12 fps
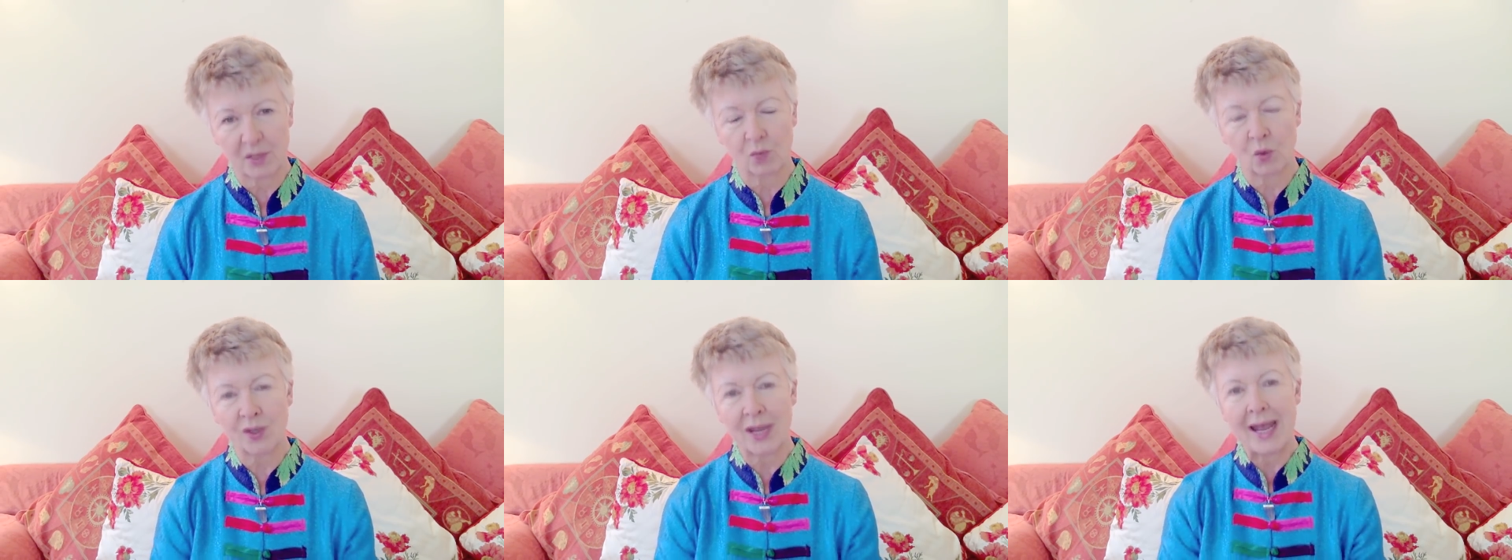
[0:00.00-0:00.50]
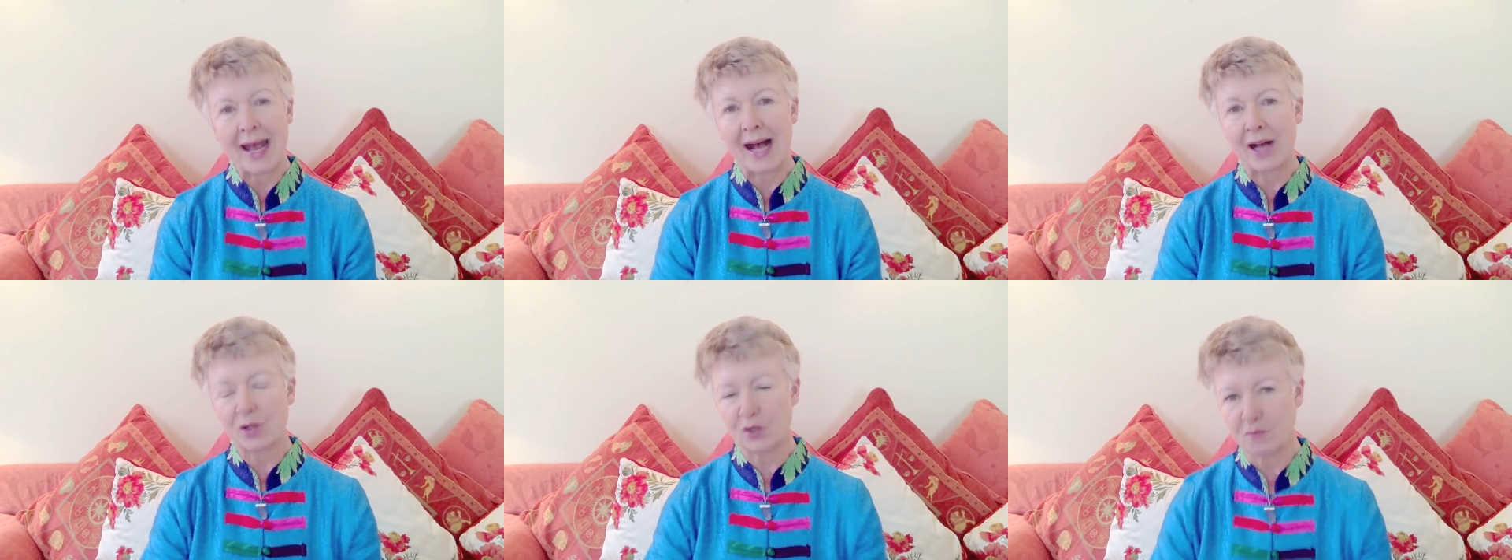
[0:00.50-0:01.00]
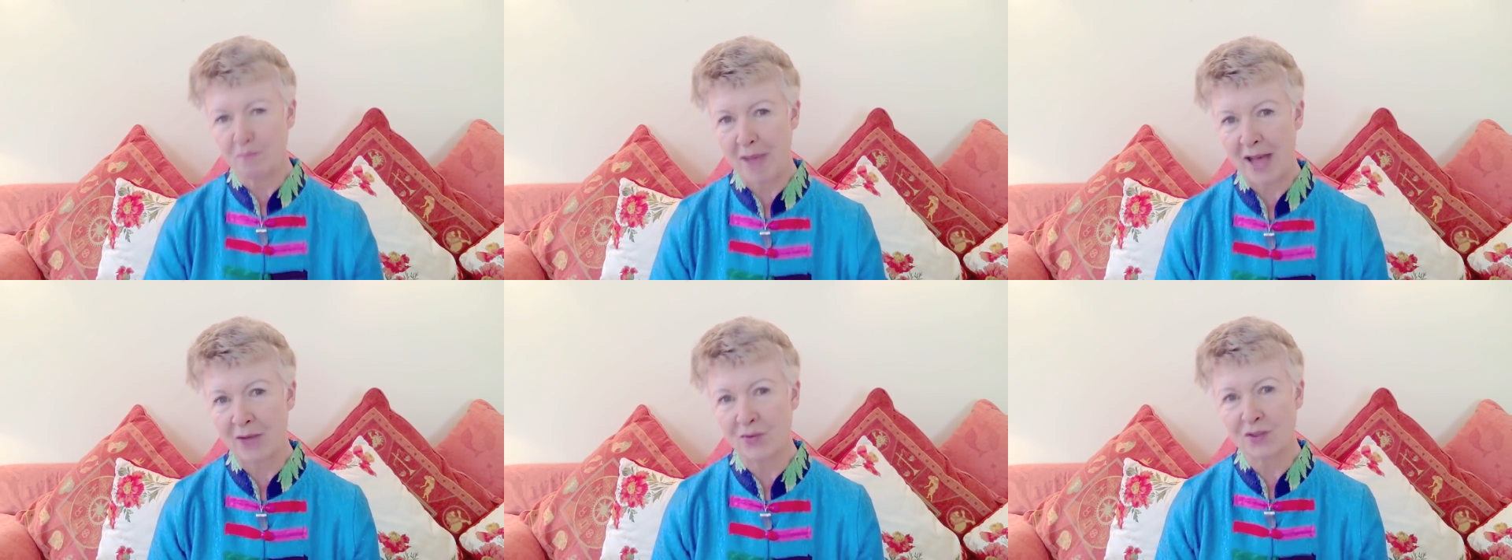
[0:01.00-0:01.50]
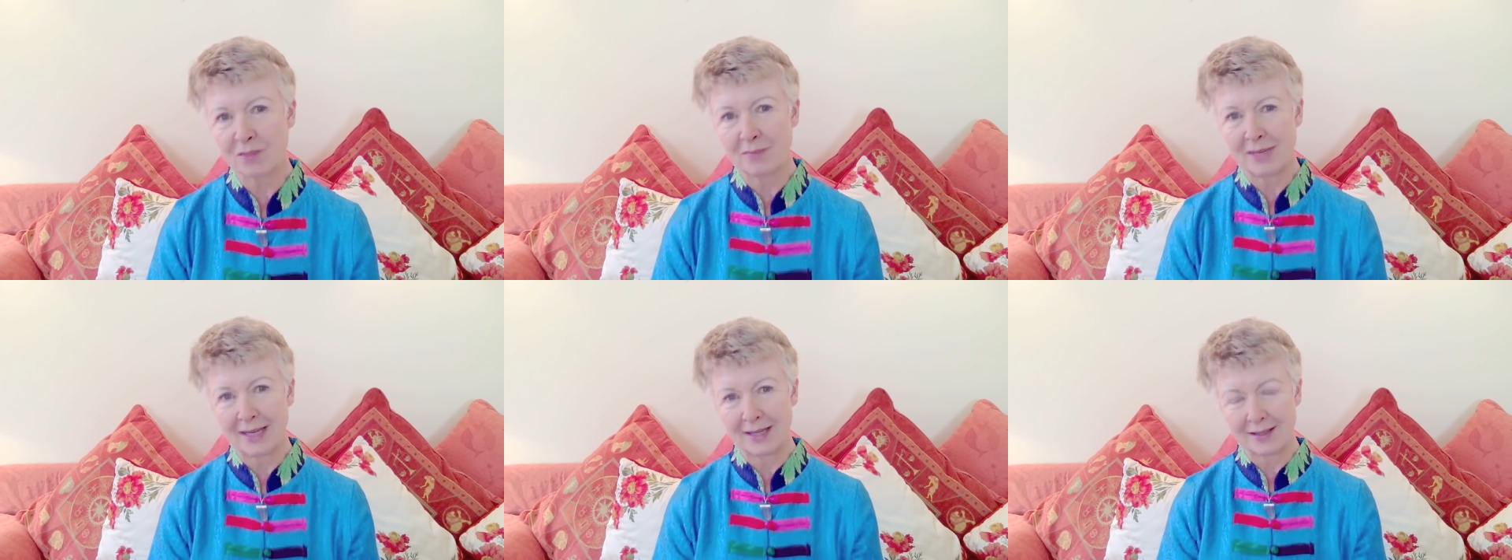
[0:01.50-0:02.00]
And what out of bounds
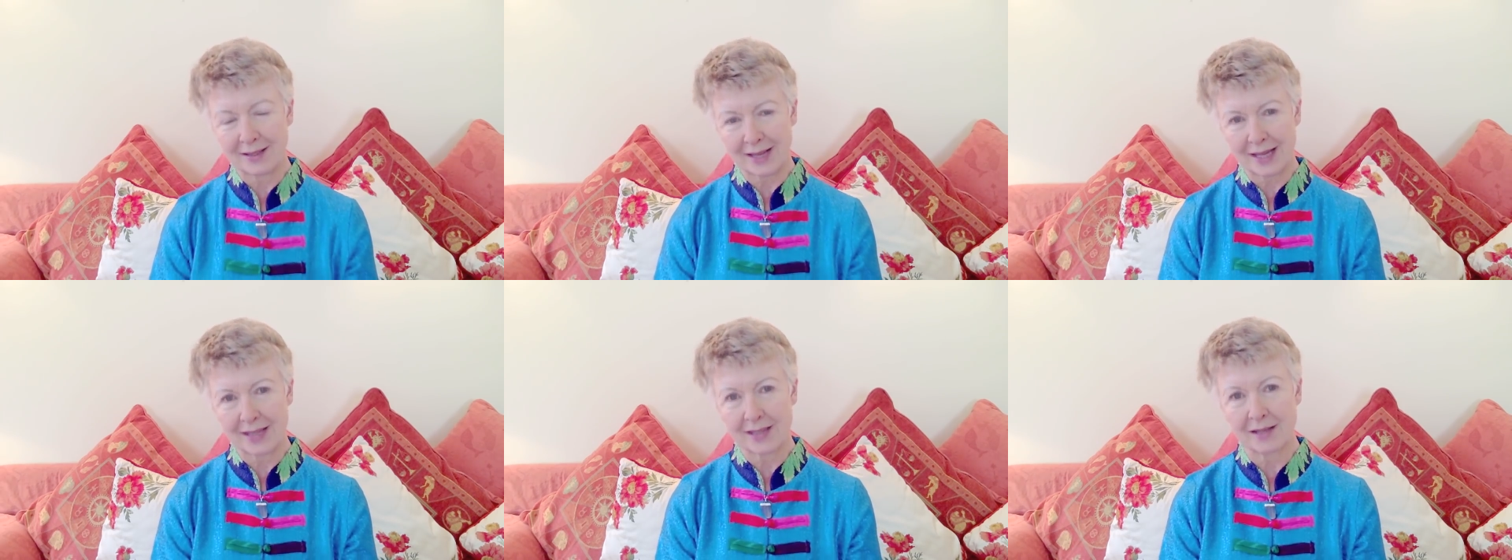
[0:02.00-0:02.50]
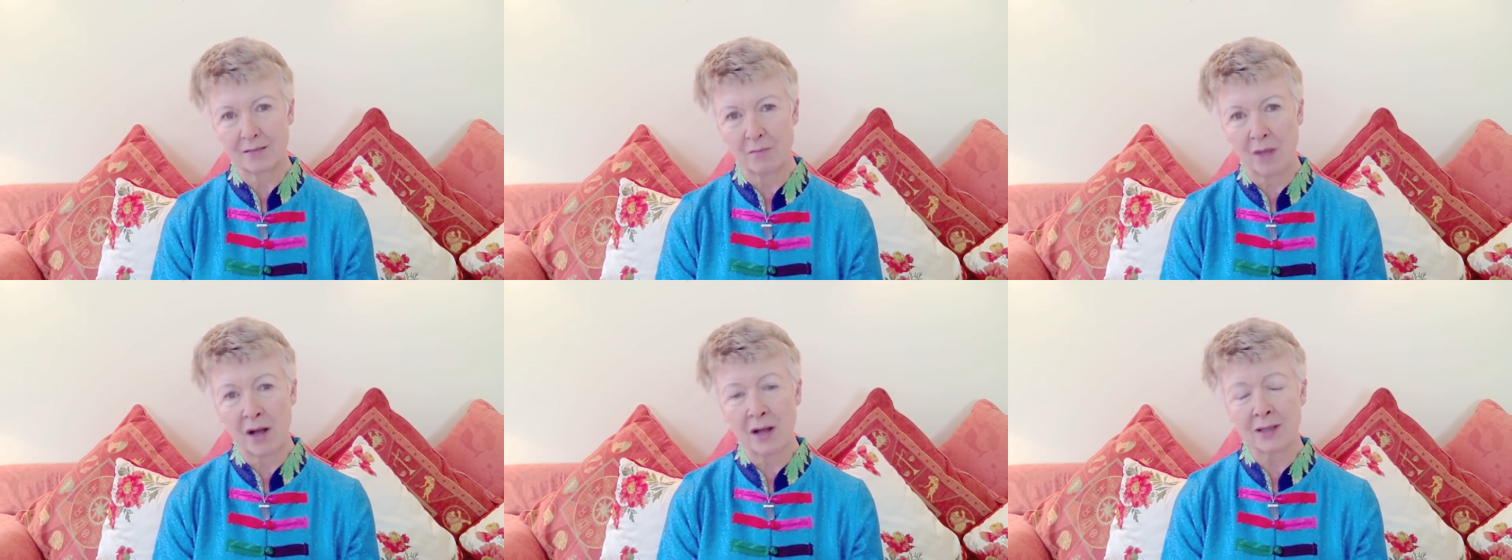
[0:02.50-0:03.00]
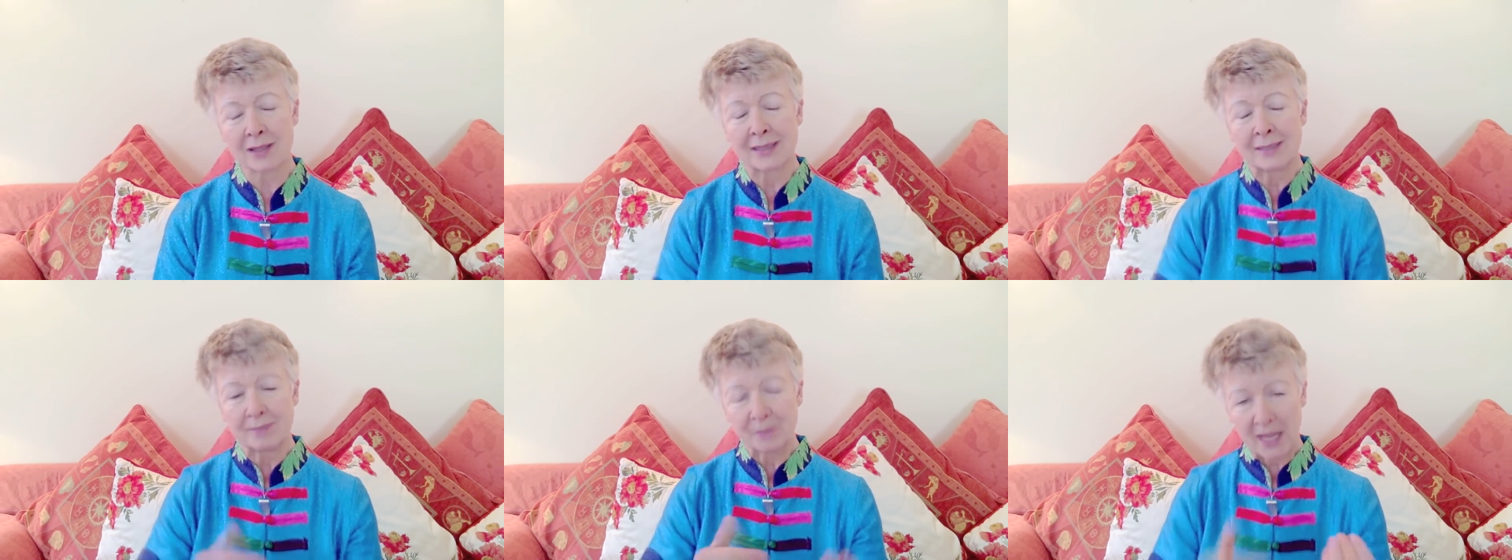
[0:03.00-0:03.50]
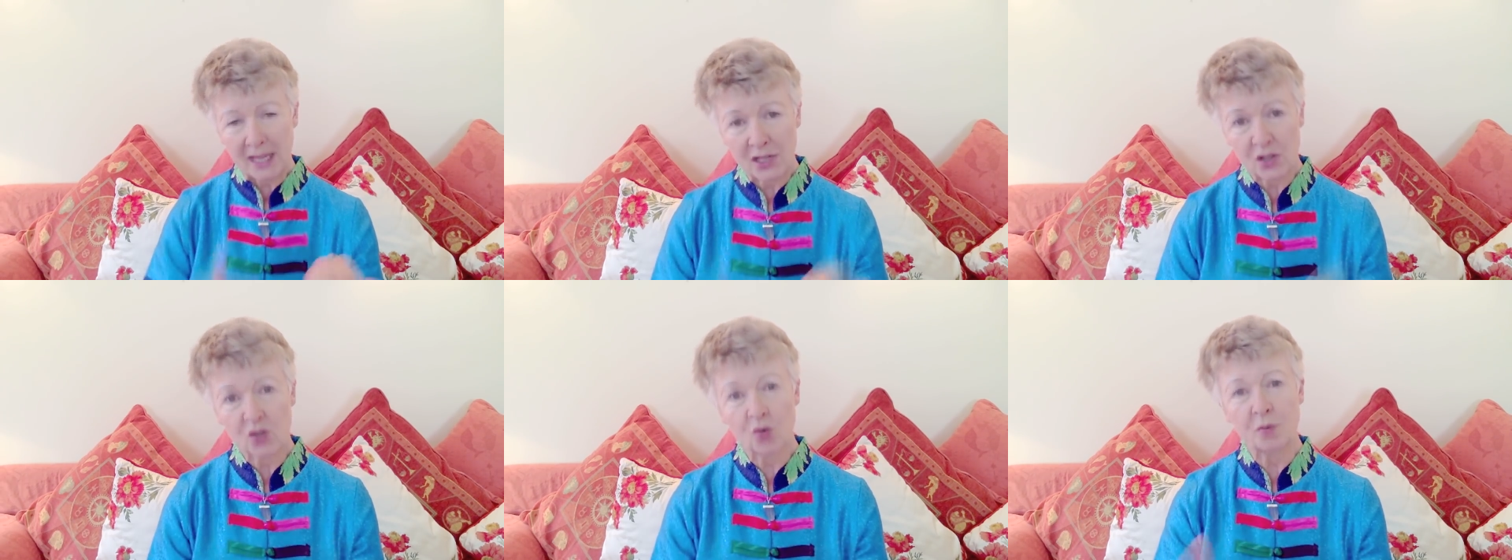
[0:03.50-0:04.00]
means is that Mars in
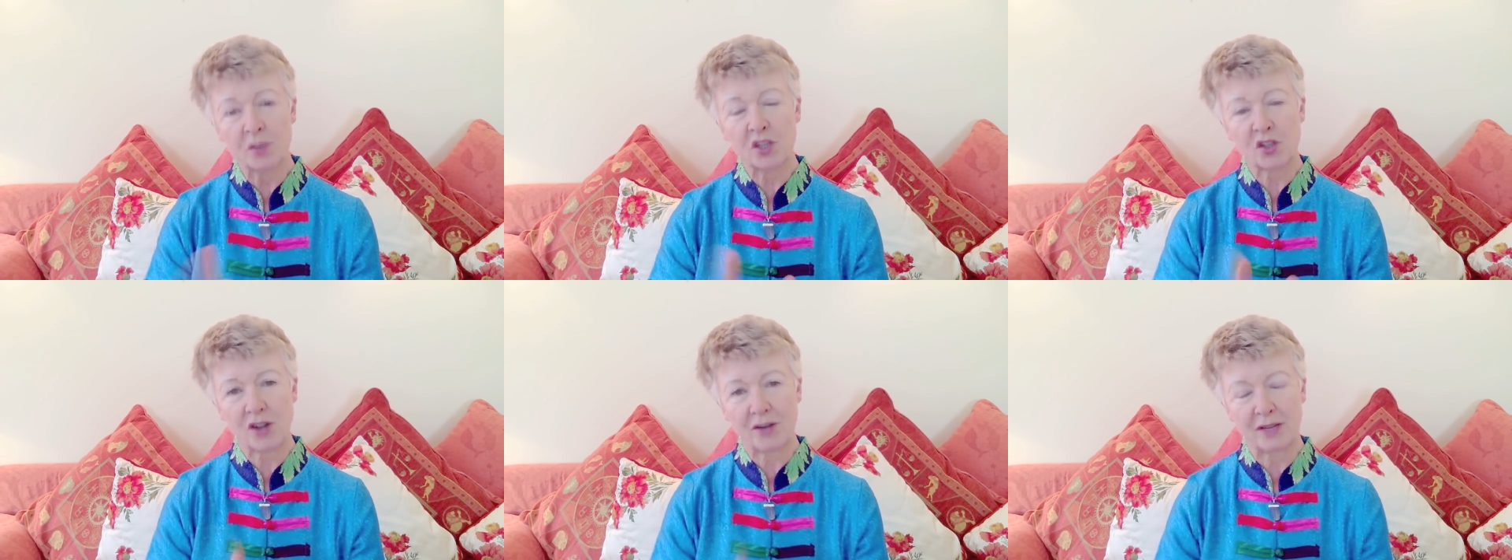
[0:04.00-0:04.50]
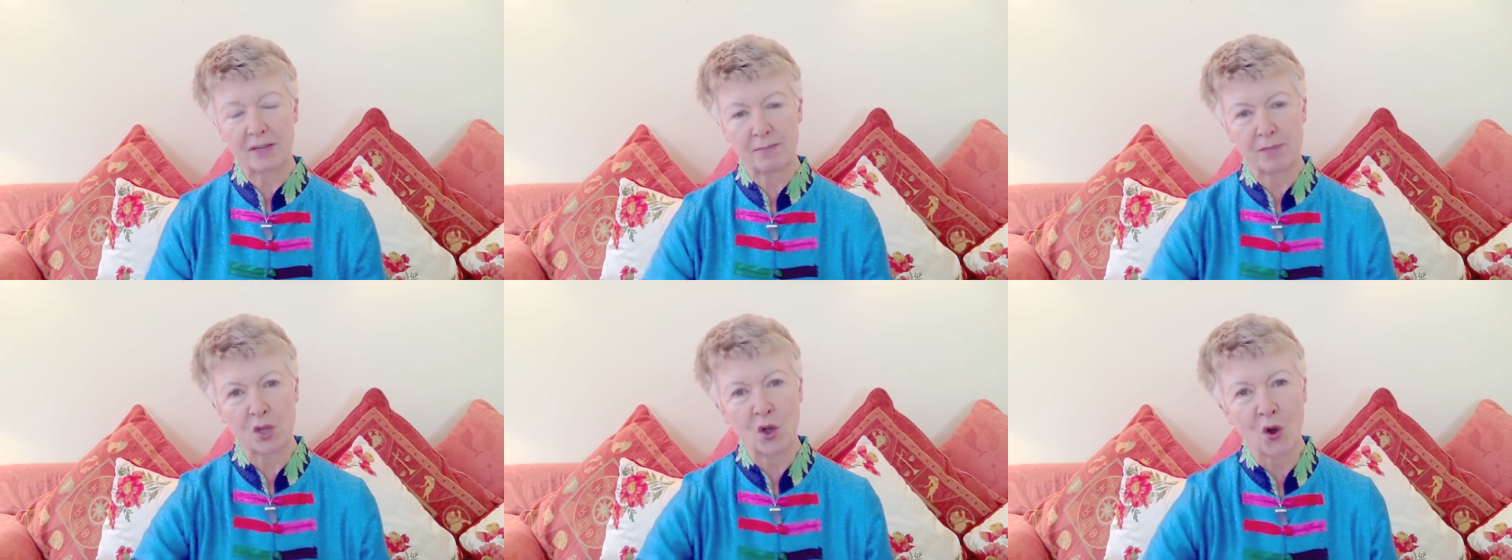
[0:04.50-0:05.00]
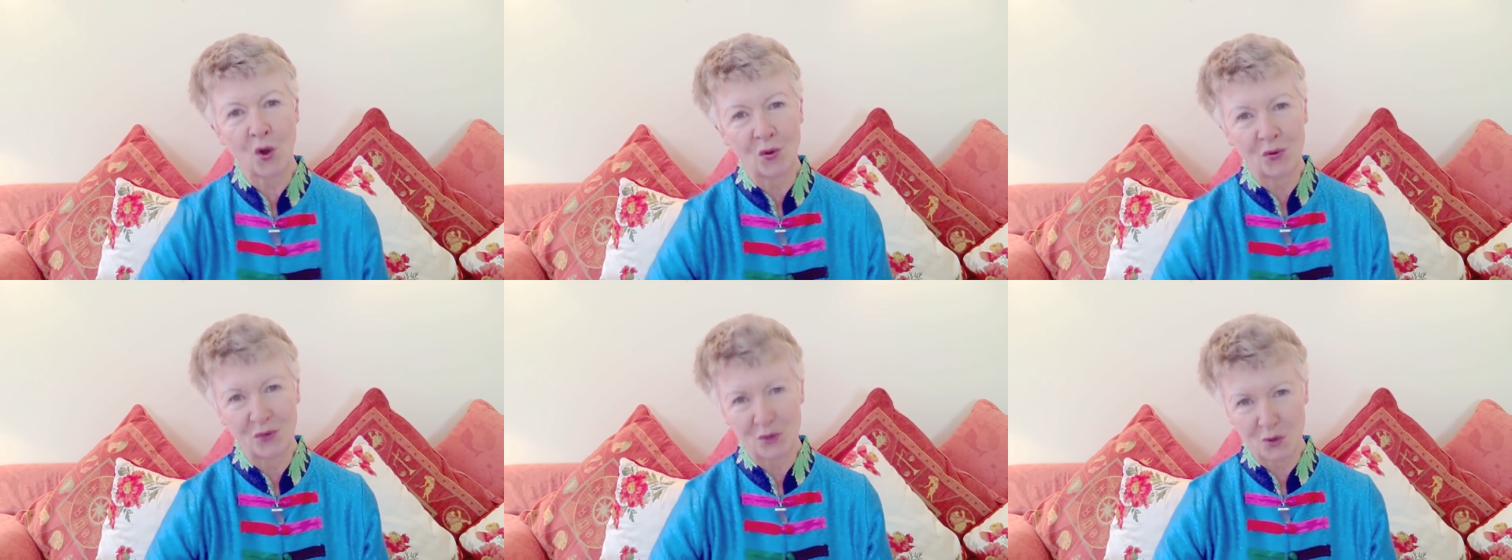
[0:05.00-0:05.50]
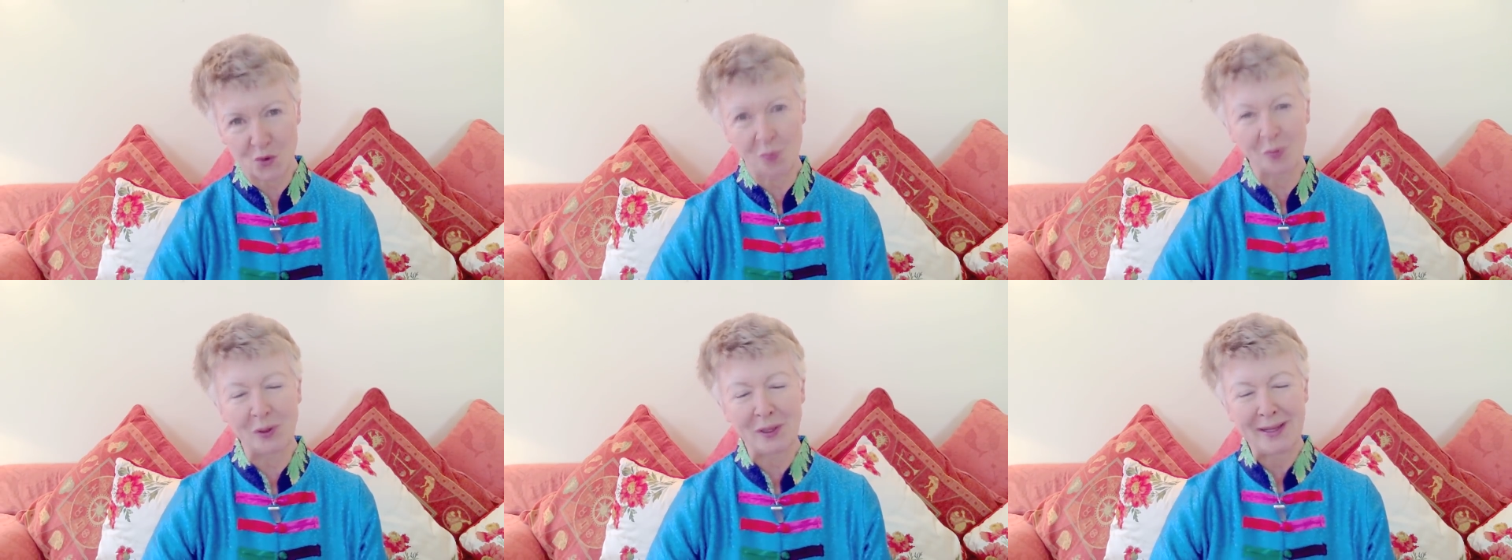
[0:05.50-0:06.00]
its orbit is travelling beyond the
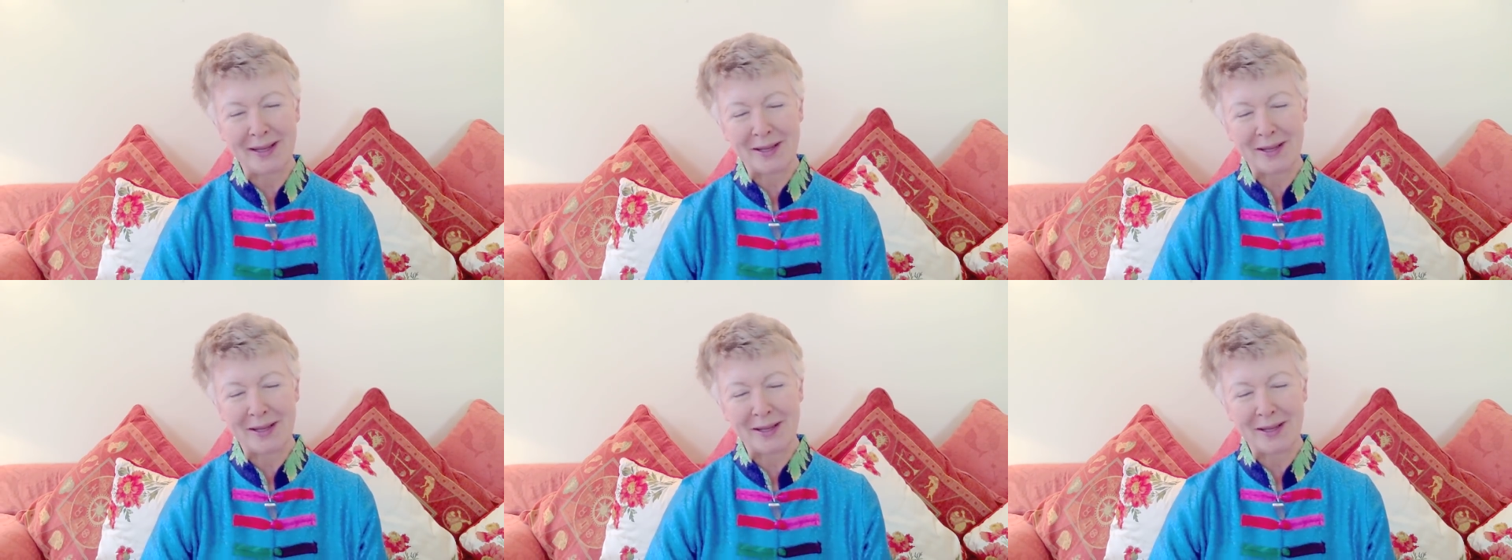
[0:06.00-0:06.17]
normal